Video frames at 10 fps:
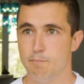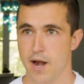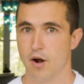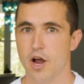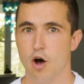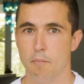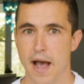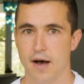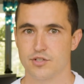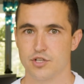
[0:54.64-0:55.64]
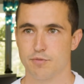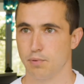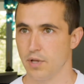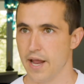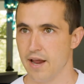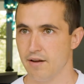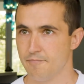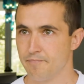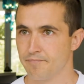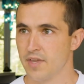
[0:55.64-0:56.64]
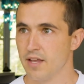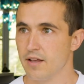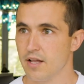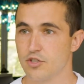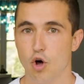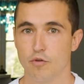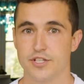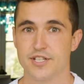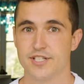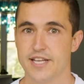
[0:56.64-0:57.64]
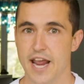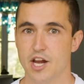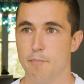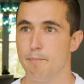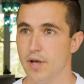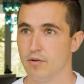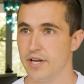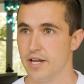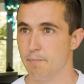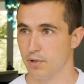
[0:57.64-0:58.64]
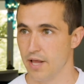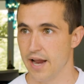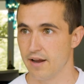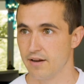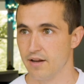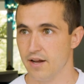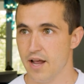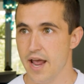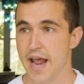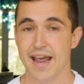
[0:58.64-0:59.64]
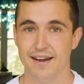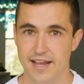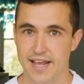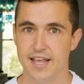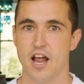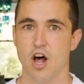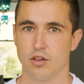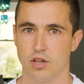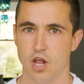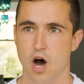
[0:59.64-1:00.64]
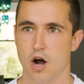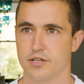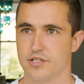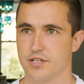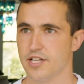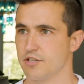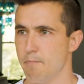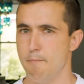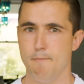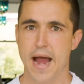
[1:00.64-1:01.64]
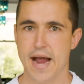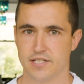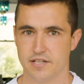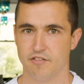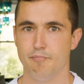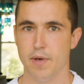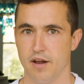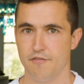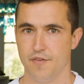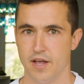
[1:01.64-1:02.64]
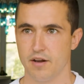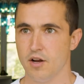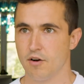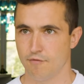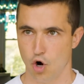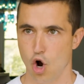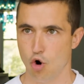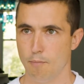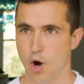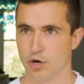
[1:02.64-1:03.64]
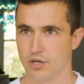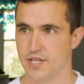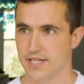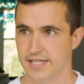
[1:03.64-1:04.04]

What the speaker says: Mariel Bowser's plan is called the Sustainability Plan, and it unlocks this massive benefit for homeowners in